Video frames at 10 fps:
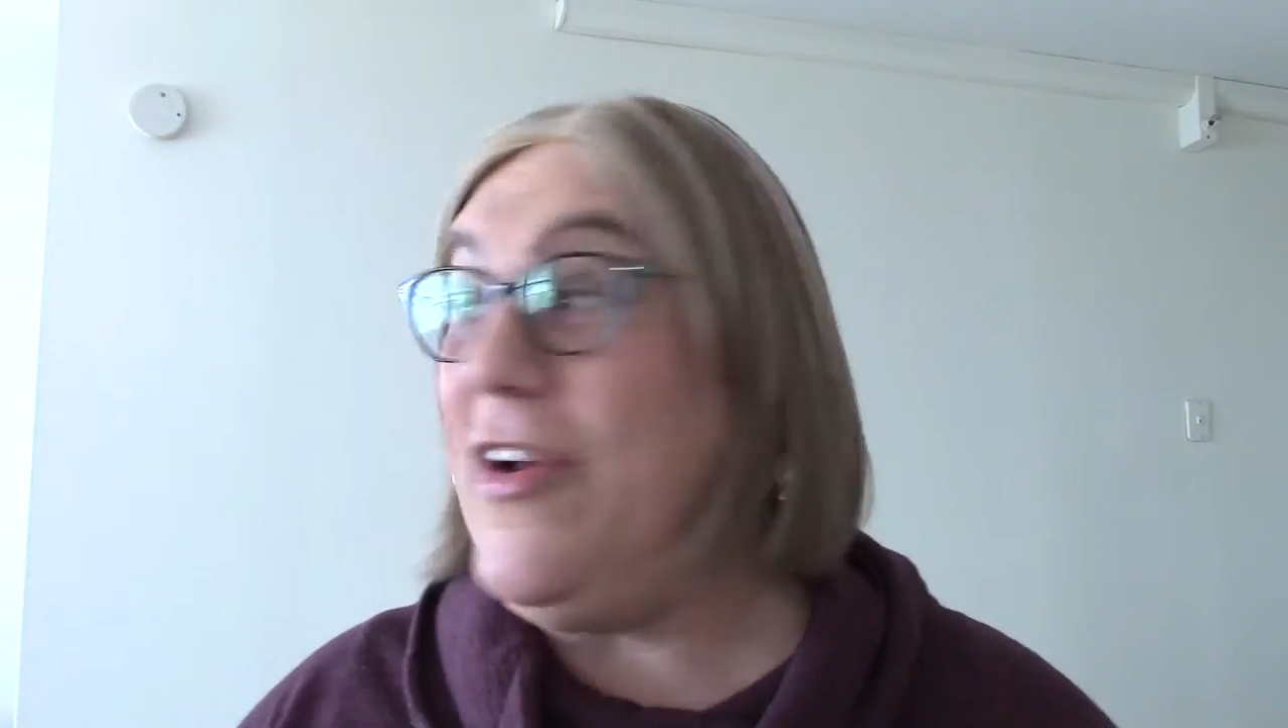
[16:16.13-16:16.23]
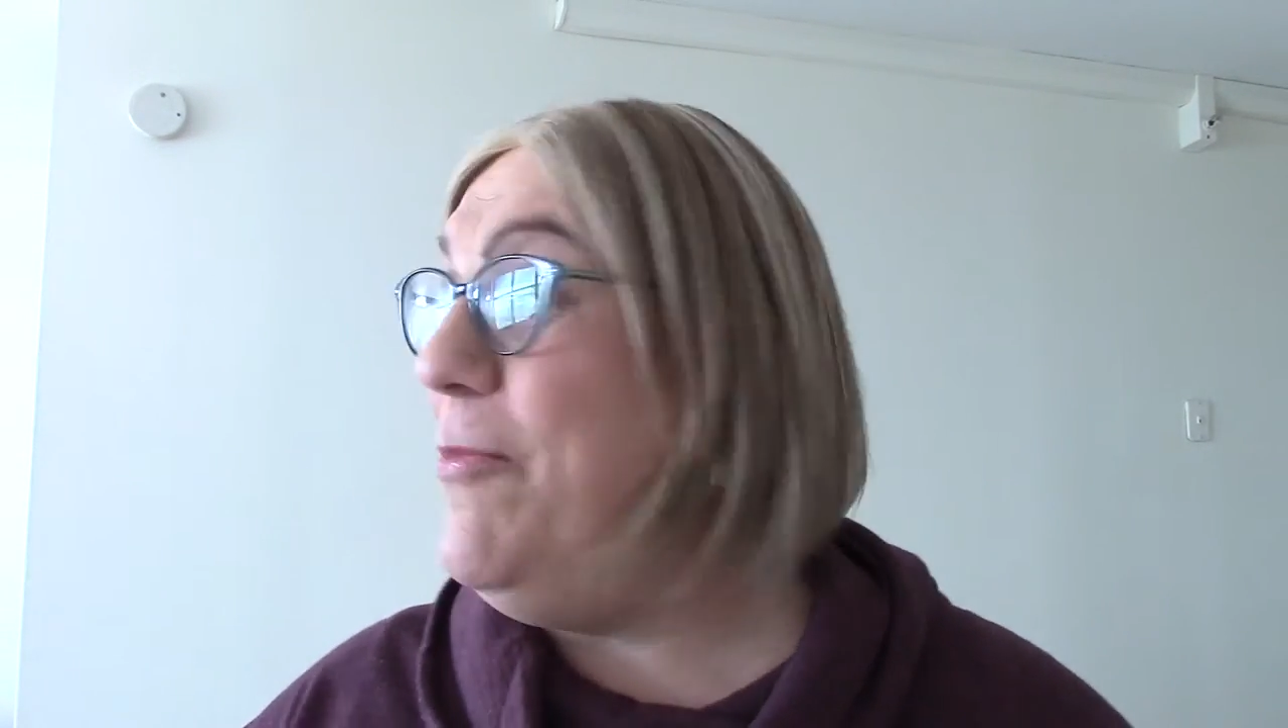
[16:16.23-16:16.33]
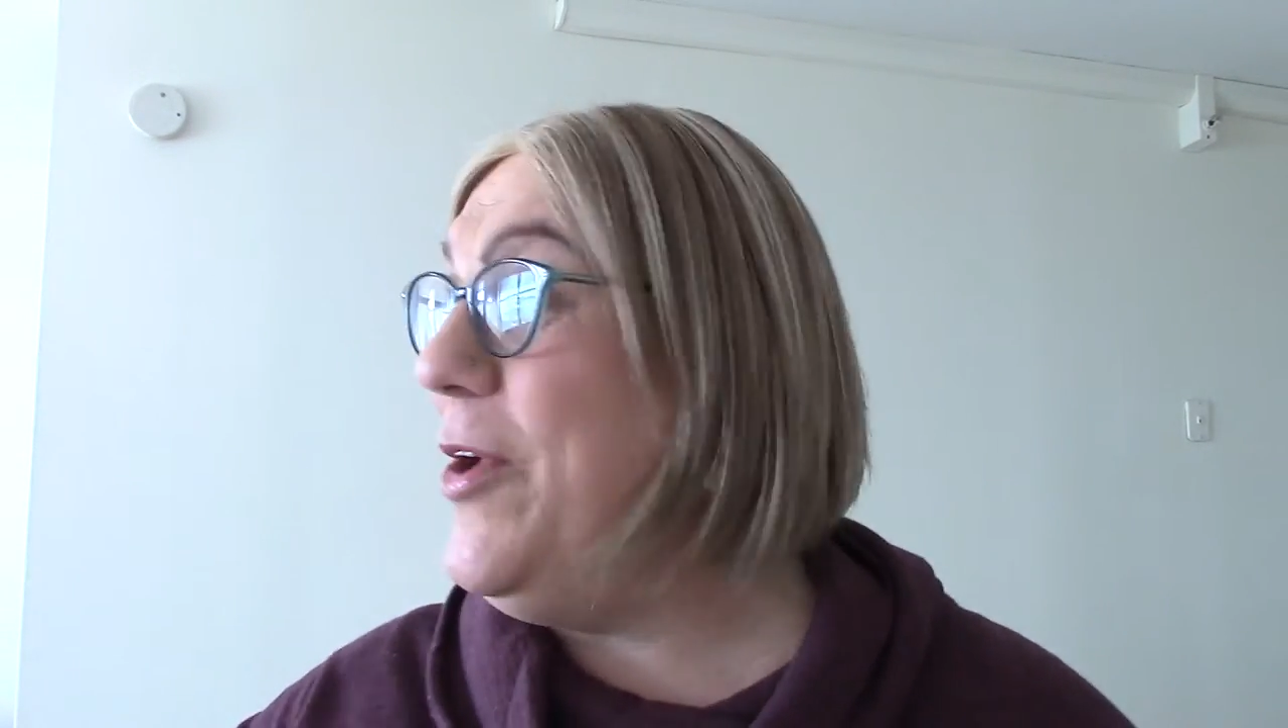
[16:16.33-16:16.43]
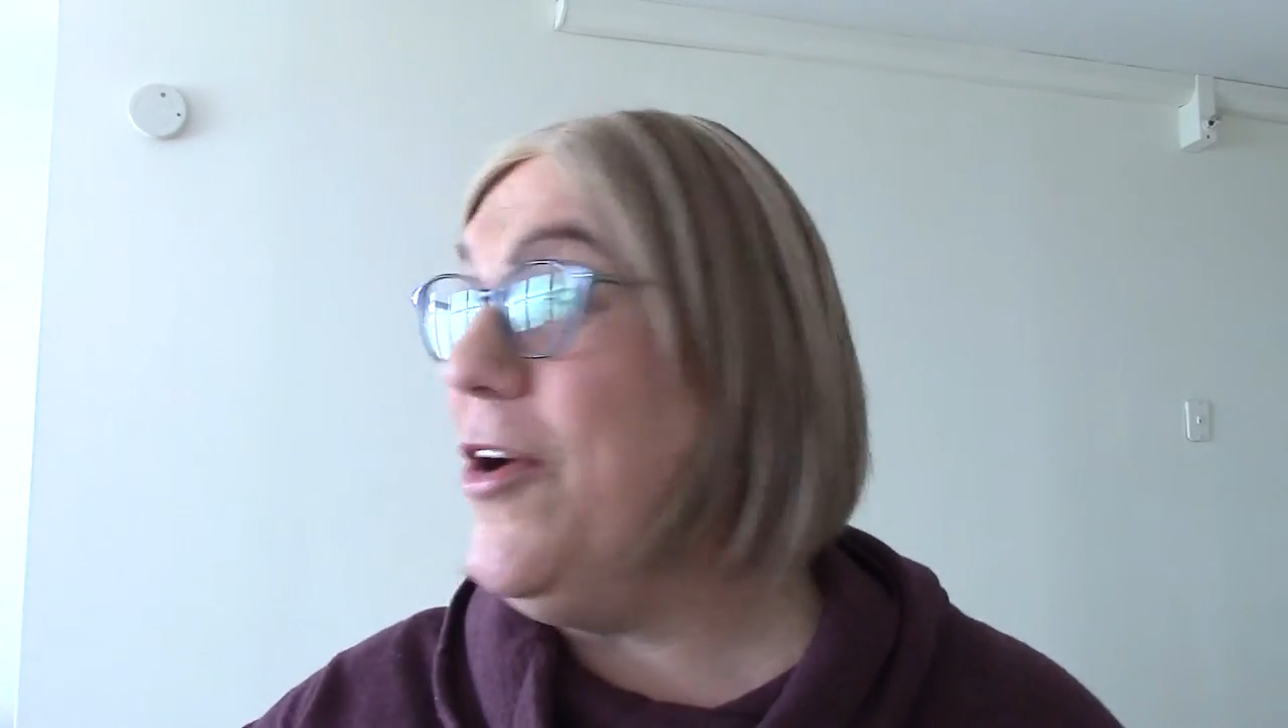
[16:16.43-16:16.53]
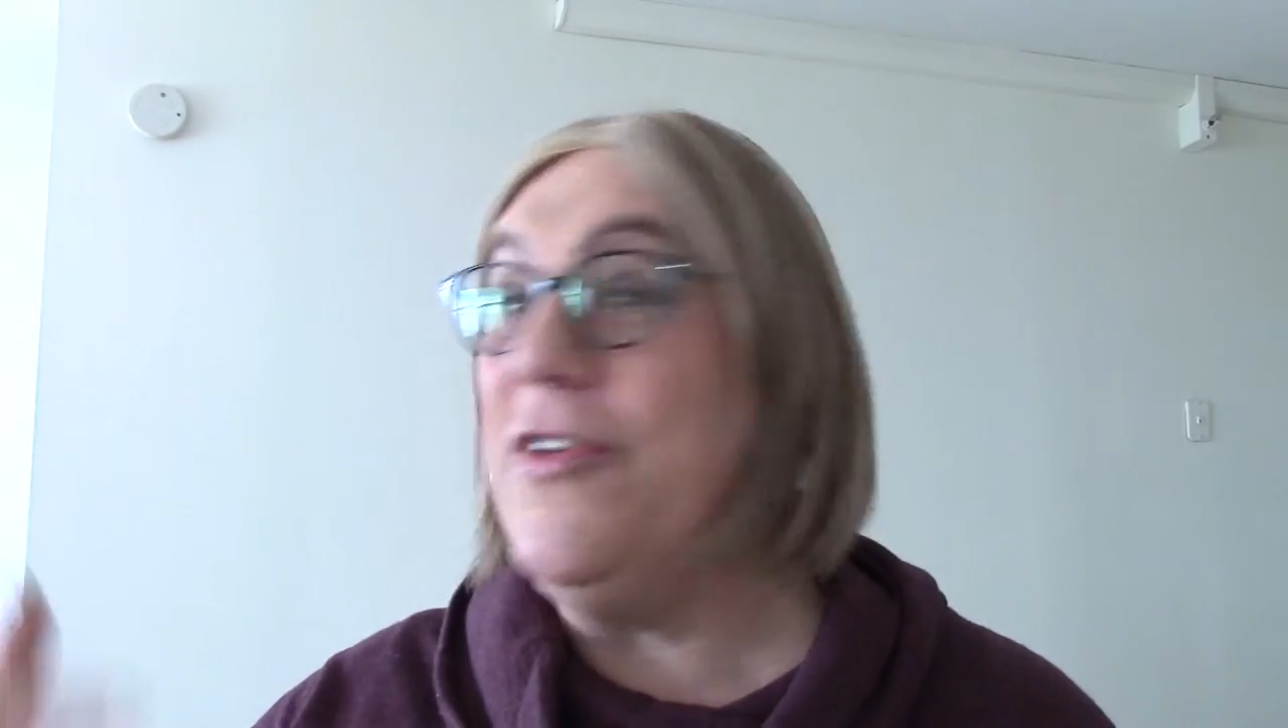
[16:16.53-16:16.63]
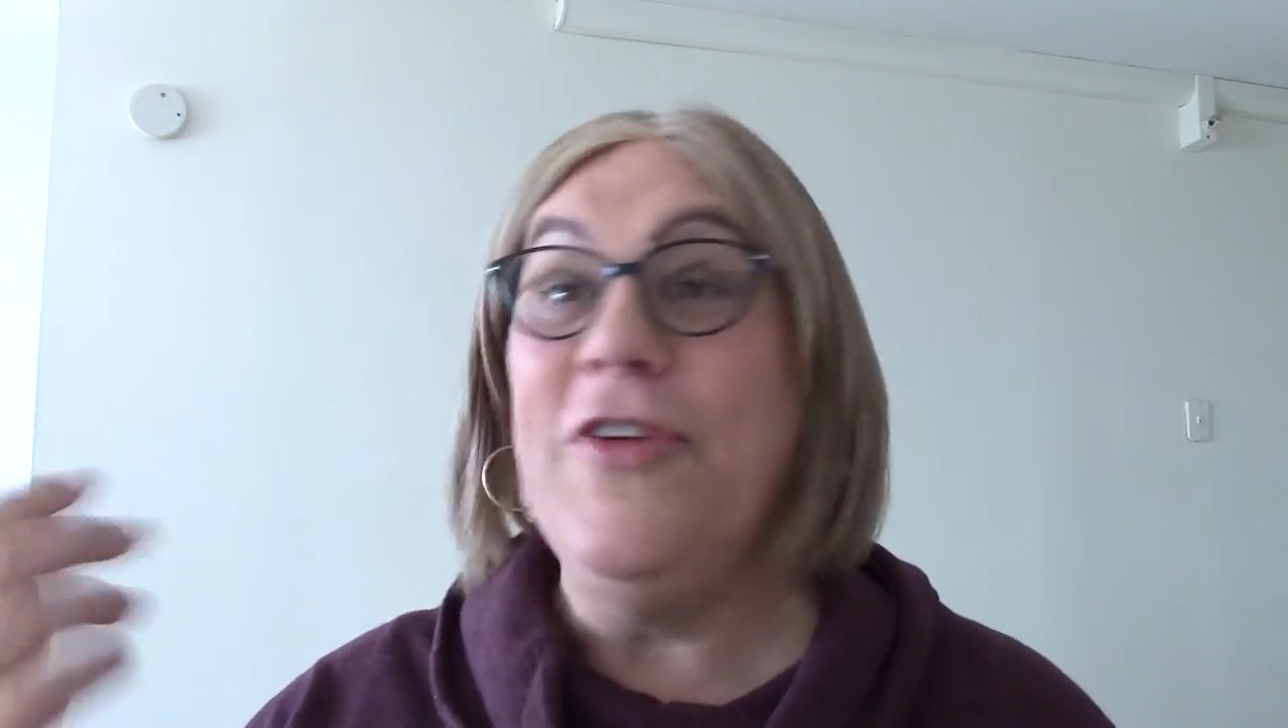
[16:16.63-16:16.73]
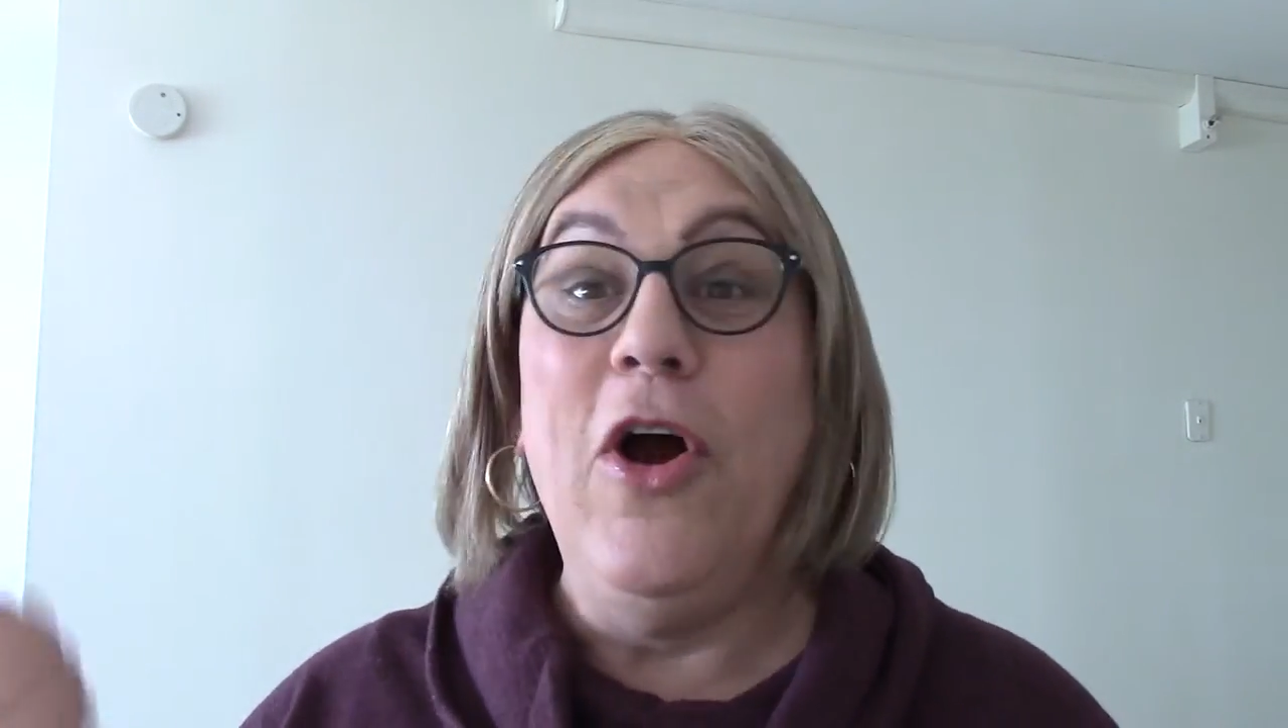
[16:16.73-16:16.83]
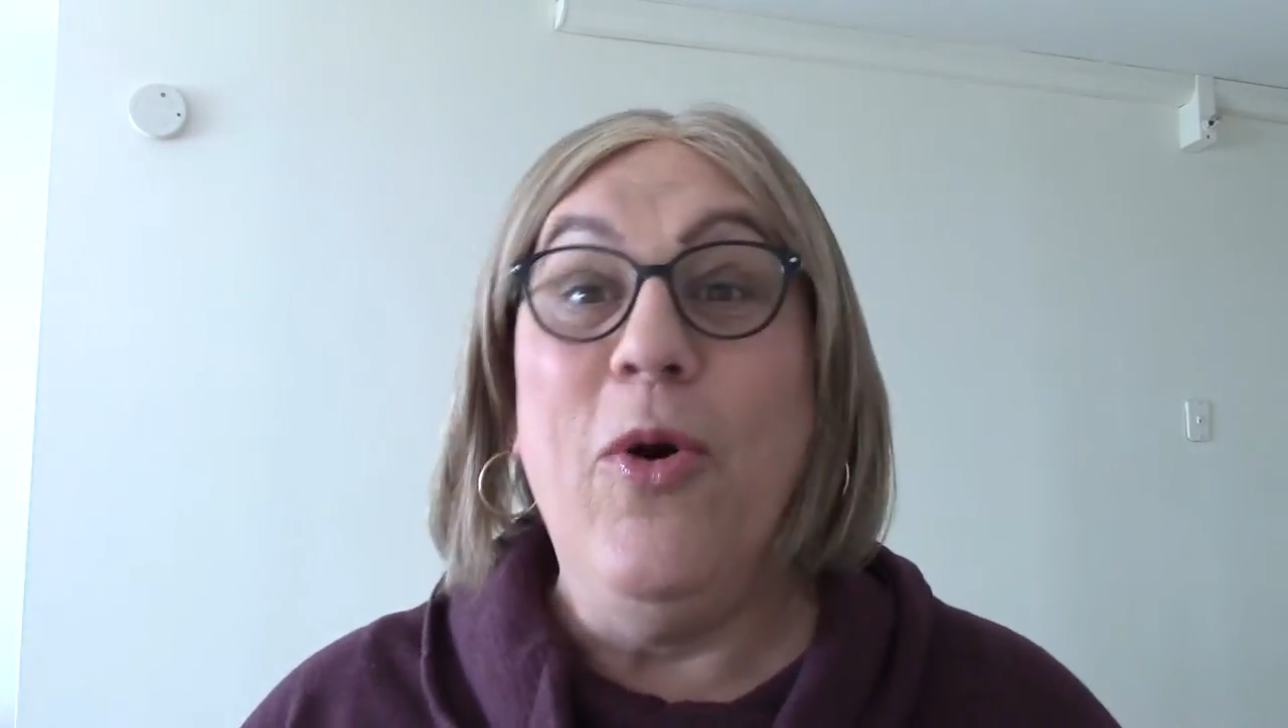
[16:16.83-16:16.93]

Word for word: are because